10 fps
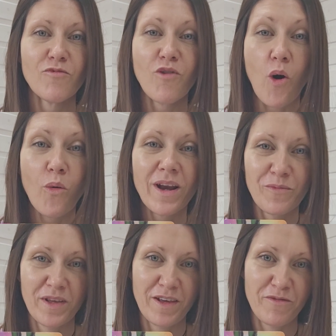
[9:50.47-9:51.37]

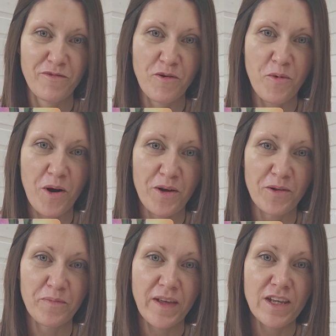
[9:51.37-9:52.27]
rolling with it for a
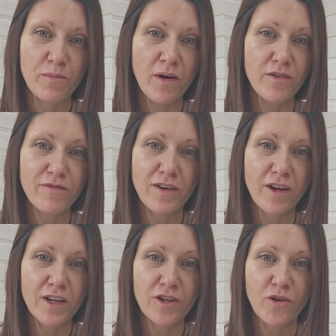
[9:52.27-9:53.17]
while. And you might feel
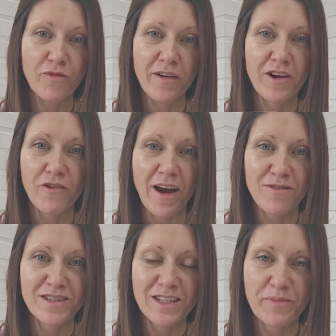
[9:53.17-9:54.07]
like you're not very
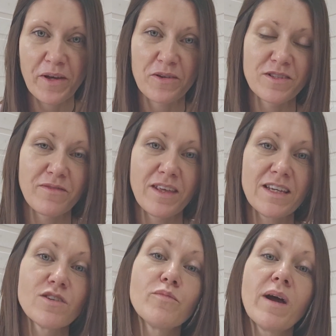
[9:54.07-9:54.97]
grounded because of
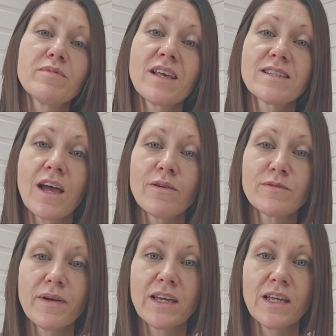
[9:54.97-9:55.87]
this, or perhaps that's how
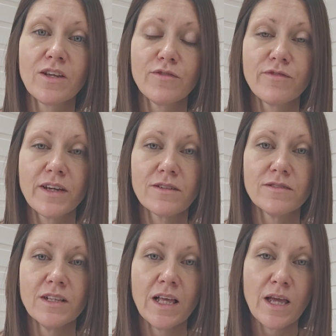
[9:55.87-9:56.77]
it's making you
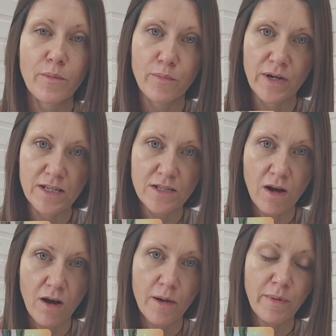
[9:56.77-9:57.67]
feel. But in
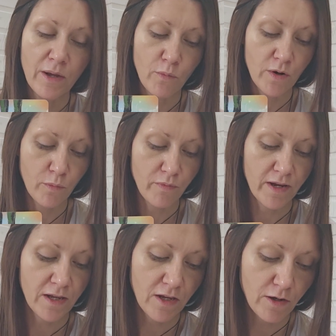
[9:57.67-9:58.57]
time, it will
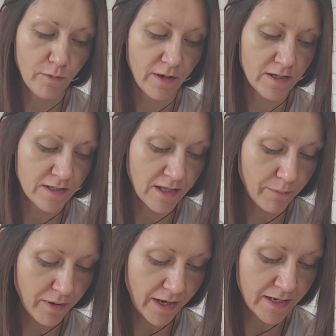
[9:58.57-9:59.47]
bring you into
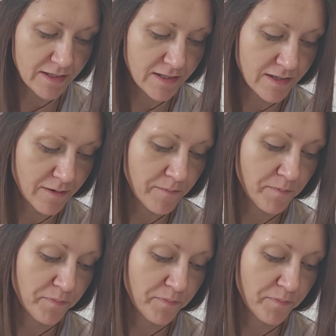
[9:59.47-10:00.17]
that place